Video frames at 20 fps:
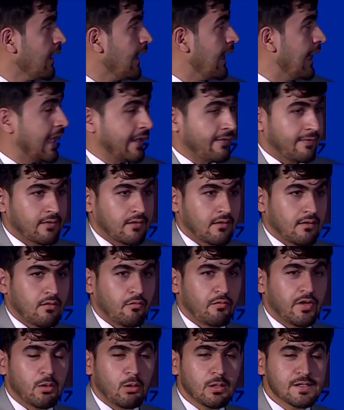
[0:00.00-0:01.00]
And
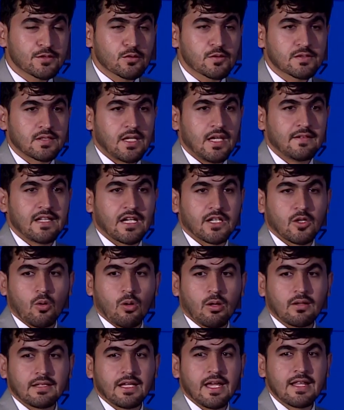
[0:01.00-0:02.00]
we also see that
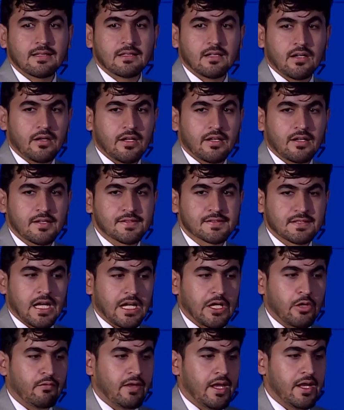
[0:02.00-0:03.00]
online learning is
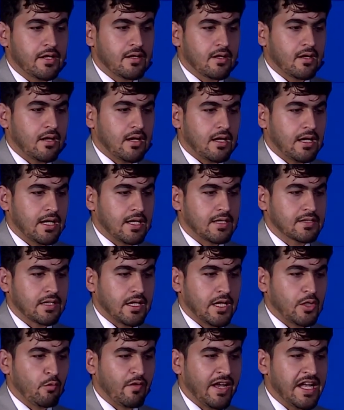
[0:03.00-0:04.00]
an
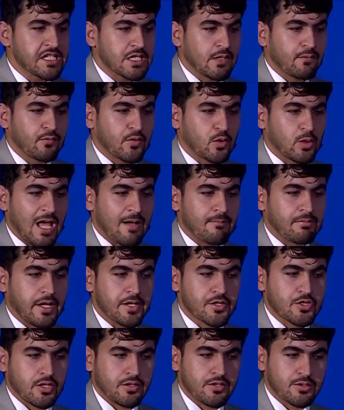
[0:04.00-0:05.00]
innovative
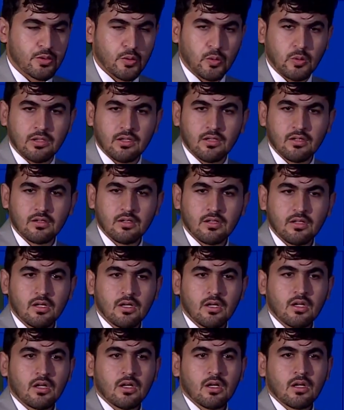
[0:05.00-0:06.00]
collaboration tool.
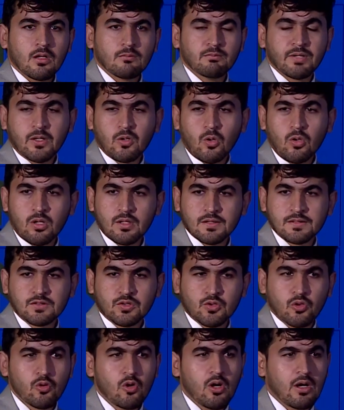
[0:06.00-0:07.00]
Because
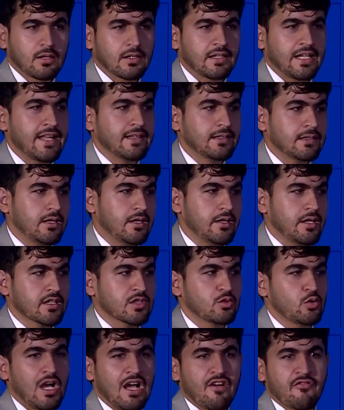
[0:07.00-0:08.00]
through online learning,
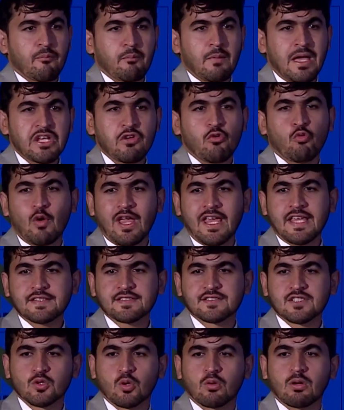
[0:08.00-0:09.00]
you have many ways
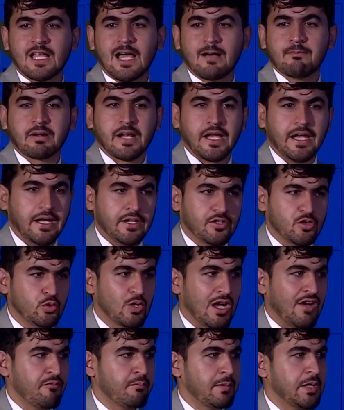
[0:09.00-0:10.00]
to collaborate, you
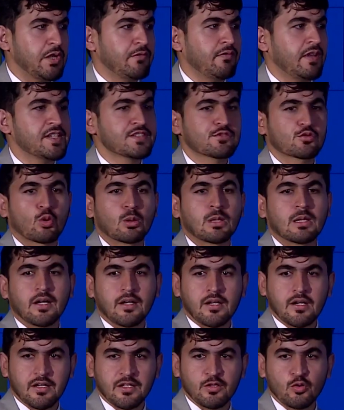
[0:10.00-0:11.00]
have many ways to
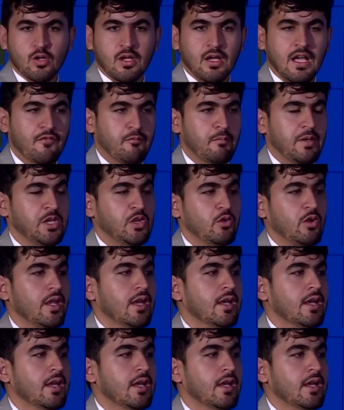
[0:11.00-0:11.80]
learn, you have many